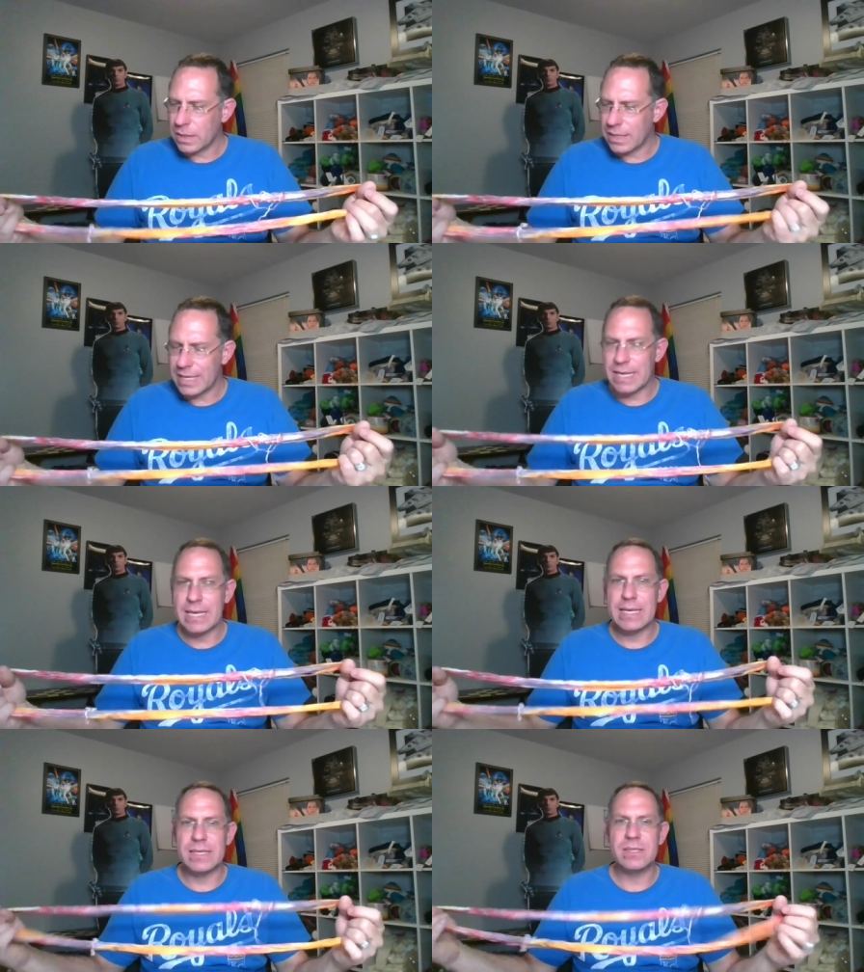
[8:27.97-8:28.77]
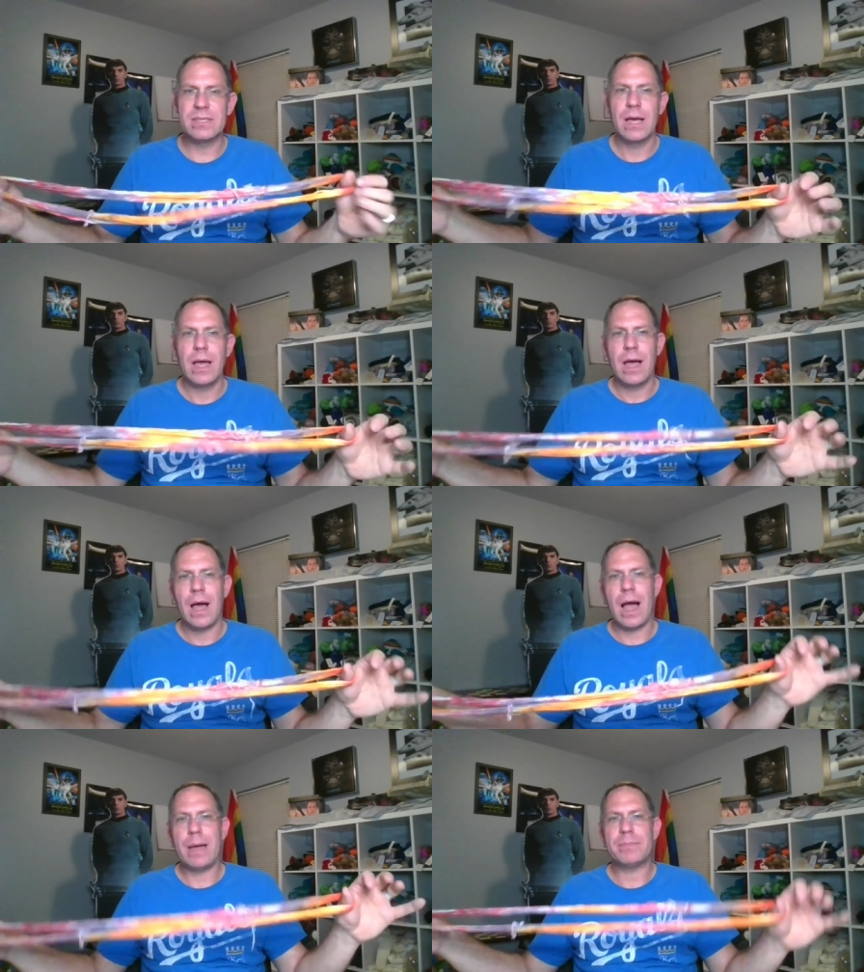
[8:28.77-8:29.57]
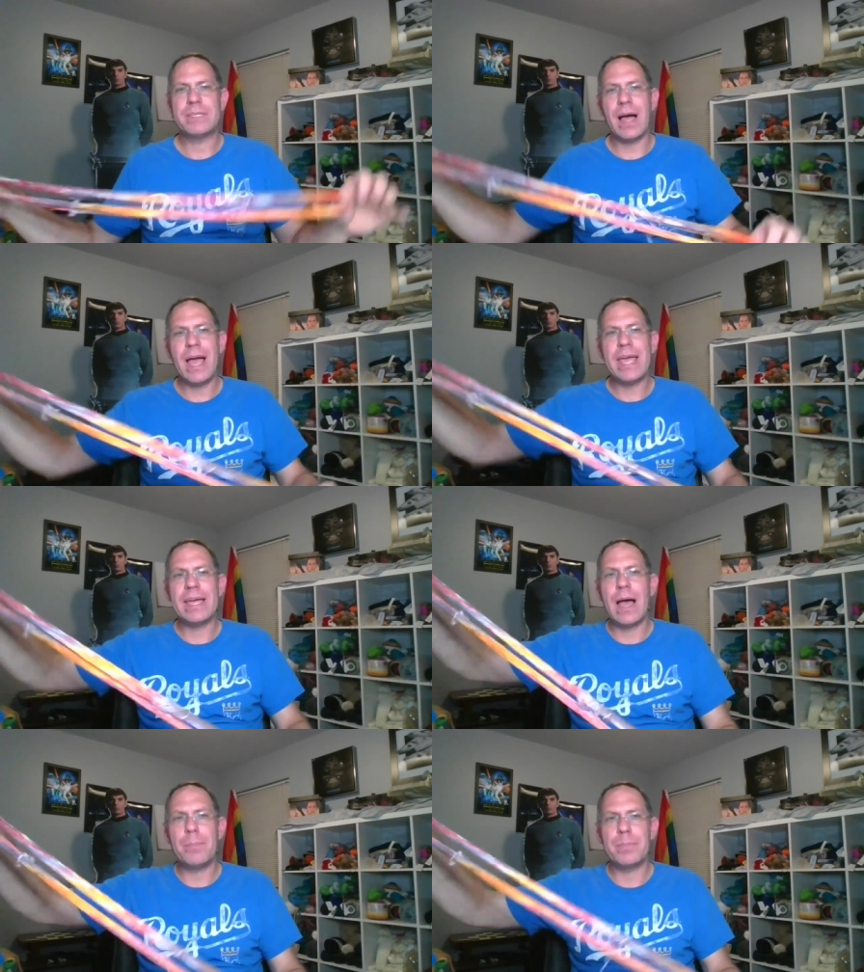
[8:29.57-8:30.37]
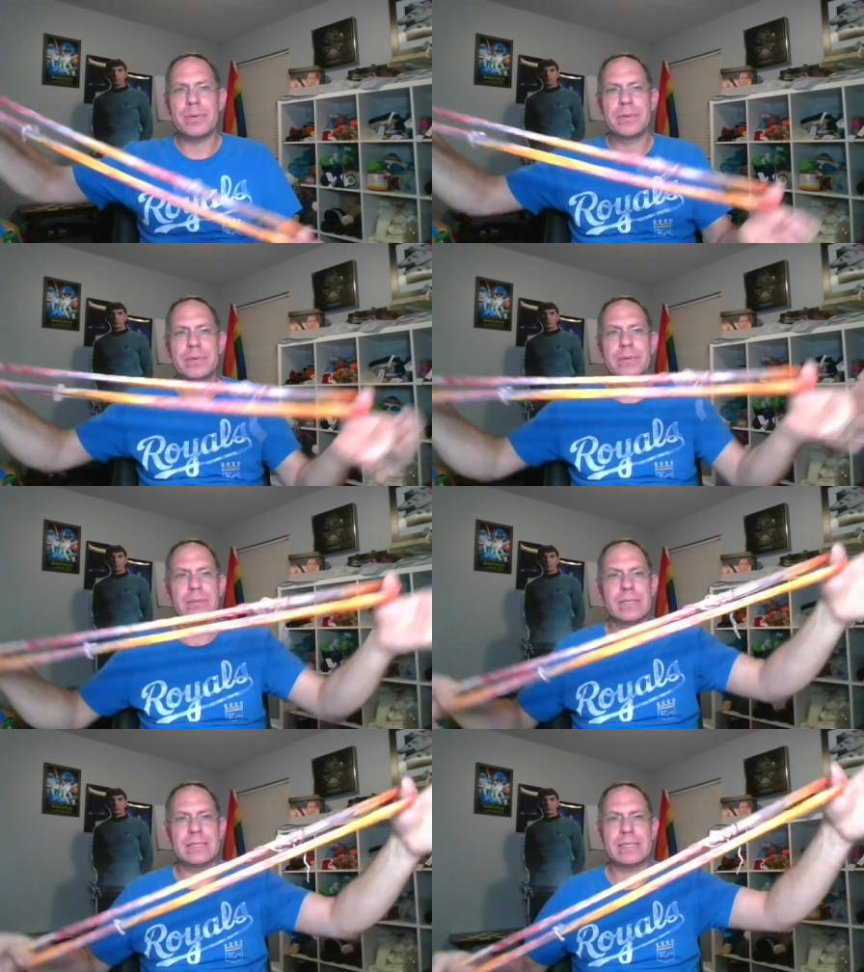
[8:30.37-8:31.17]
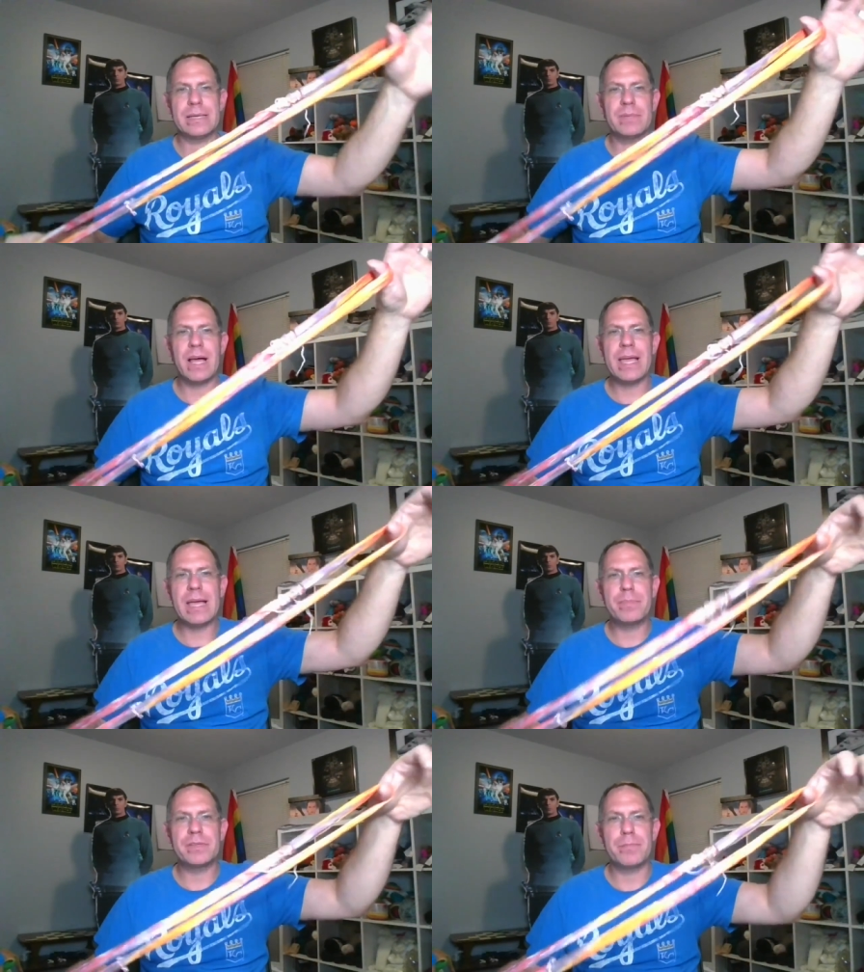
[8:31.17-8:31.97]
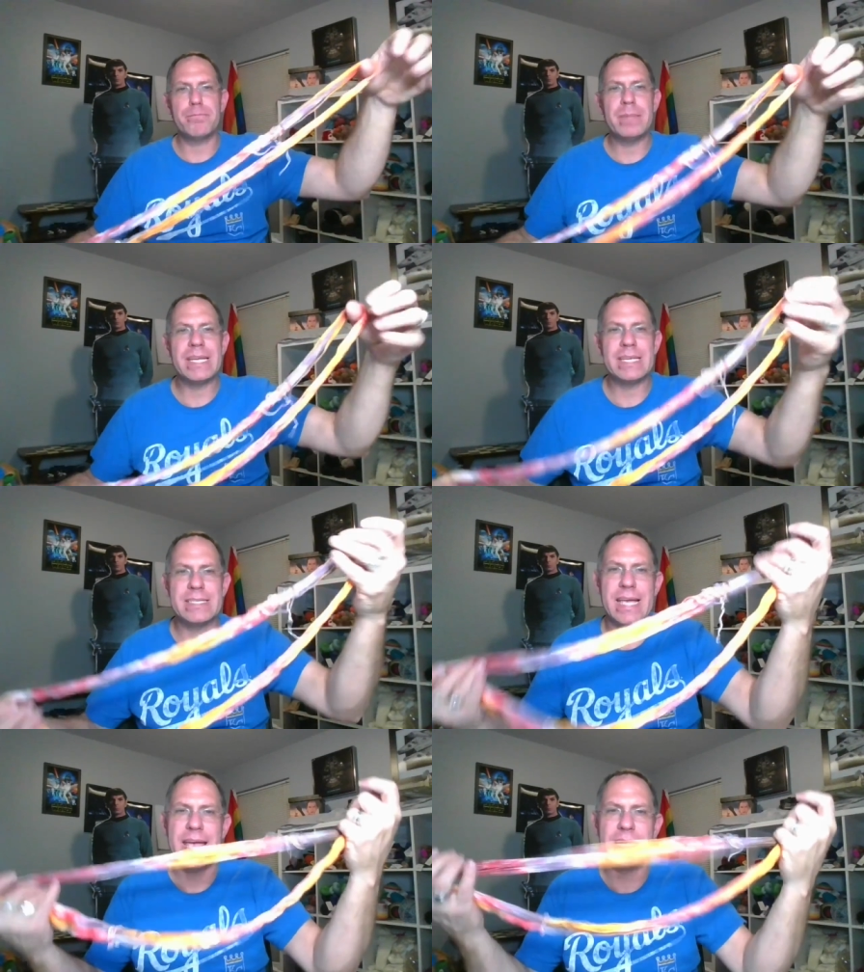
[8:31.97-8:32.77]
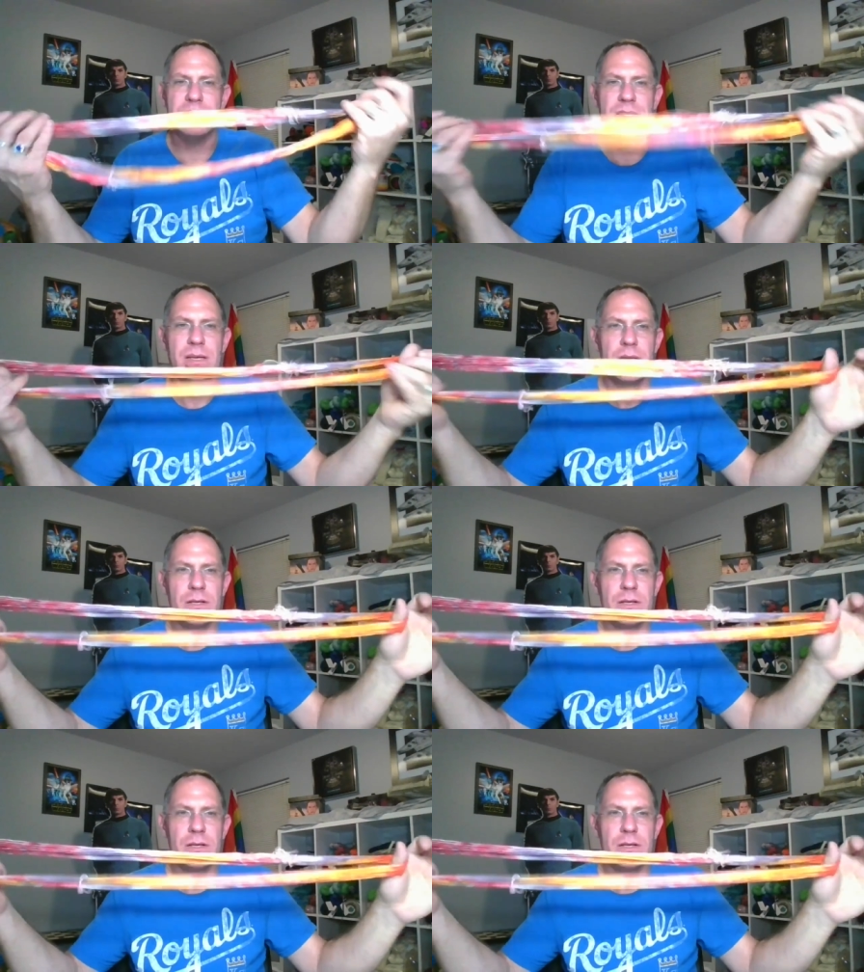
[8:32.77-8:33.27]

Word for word: is I'm dying up, let's see, dying up some mini skeins.